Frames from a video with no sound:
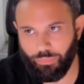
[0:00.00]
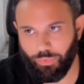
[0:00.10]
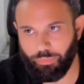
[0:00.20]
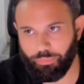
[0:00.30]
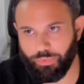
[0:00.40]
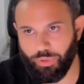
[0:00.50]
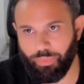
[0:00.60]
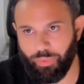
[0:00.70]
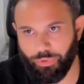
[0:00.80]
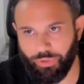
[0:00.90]
when some
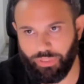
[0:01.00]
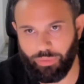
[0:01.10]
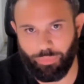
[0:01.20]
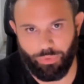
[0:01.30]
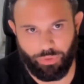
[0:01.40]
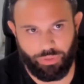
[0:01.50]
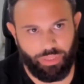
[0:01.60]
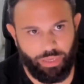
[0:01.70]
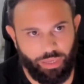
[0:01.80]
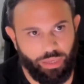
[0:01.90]
people read the book,
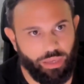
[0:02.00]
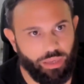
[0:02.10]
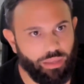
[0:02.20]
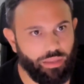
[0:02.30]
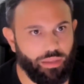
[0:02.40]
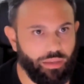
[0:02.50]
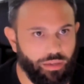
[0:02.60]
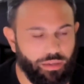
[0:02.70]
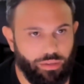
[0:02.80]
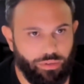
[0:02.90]
they,
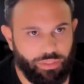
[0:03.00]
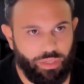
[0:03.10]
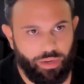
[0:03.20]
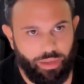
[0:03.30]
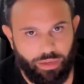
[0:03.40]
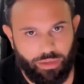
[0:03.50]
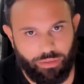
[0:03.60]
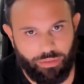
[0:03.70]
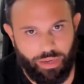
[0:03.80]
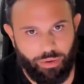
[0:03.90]
say like,
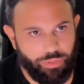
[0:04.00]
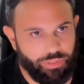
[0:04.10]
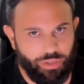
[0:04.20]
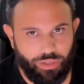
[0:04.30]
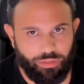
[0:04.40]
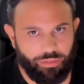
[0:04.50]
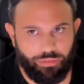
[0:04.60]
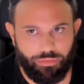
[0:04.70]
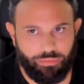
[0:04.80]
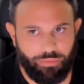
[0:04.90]
now it's not
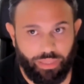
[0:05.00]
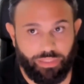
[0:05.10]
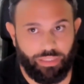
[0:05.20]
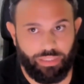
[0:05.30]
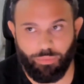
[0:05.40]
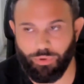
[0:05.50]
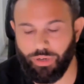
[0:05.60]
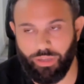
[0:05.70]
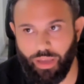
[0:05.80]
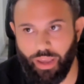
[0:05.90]
like that anymore.
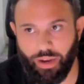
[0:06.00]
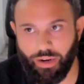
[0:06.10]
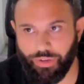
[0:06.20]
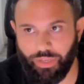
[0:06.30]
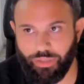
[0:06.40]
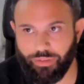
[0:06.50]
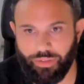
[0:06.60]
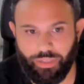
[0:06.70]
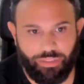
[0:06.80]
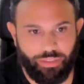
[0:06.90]
I agree,
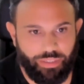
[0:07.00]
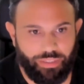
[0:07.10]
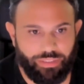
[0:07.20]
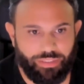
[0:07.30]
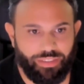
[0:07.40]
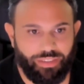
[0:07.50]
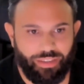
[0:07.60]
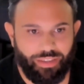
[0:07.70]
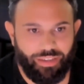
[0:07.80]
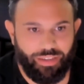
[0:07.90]
right? It's
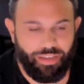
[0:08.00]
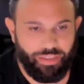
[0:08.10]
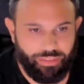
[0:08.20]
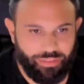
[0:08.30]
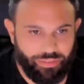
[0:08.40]
like